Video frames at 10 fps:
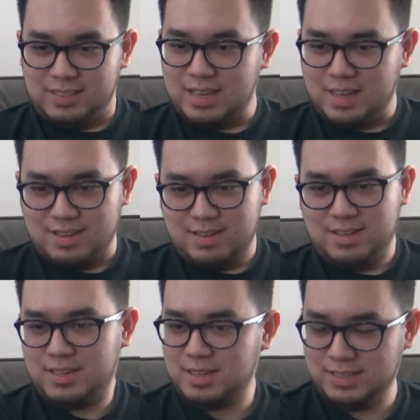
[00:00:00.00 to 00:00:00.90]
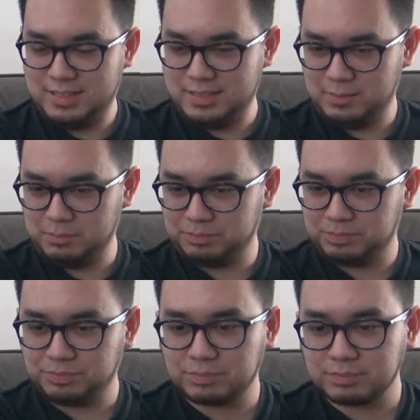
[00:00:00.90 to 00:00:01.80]

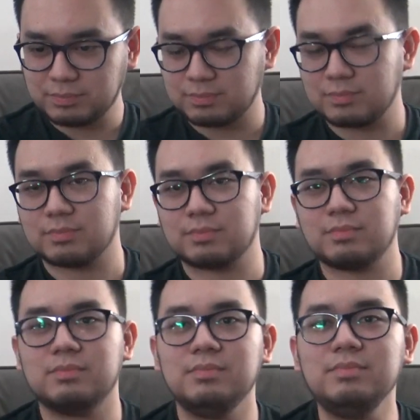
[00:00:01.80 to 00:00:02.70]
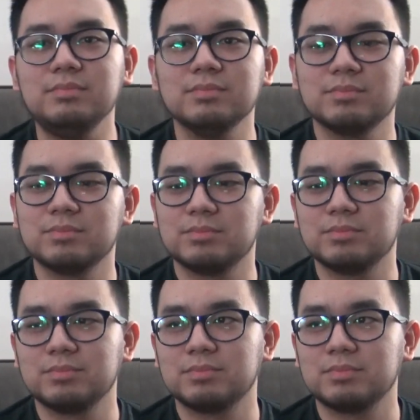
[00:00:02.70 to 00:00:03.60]

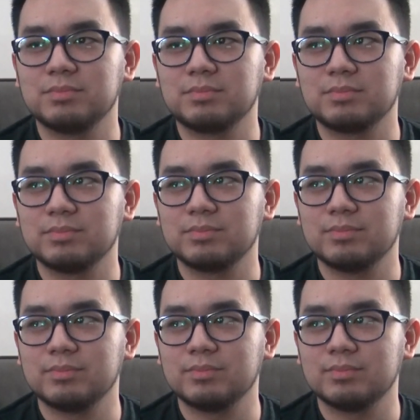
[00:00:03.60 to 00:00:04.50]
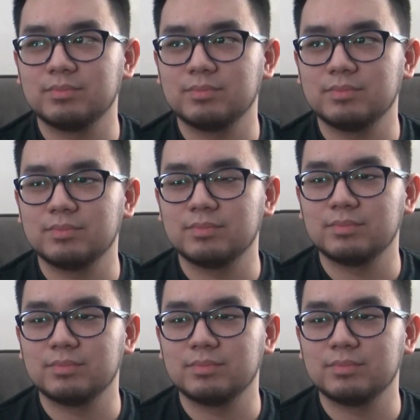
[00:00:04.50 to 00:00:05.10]
This person isn't speaking.